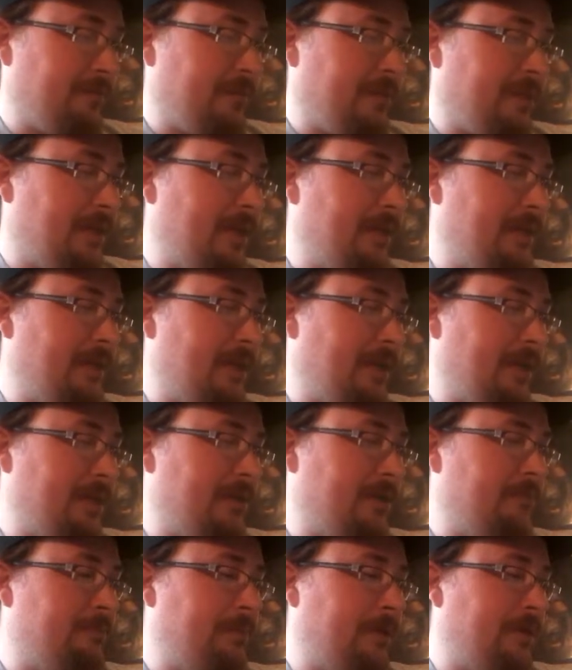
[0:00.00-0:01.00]
And
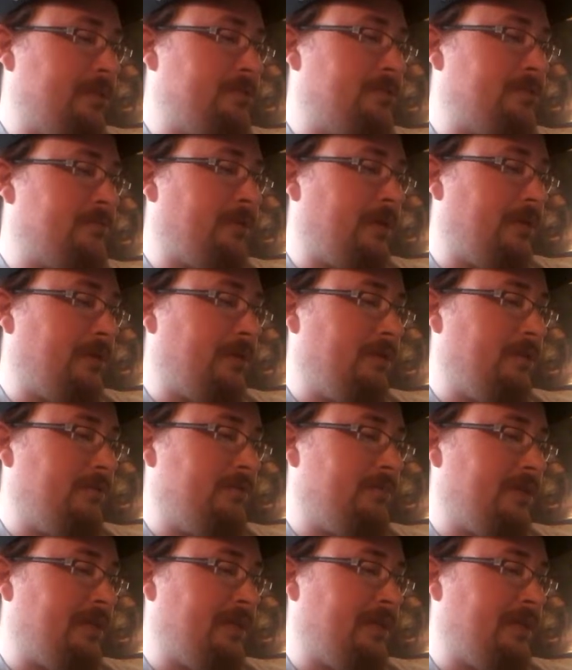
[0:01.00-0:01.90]
Ada bare Jabal.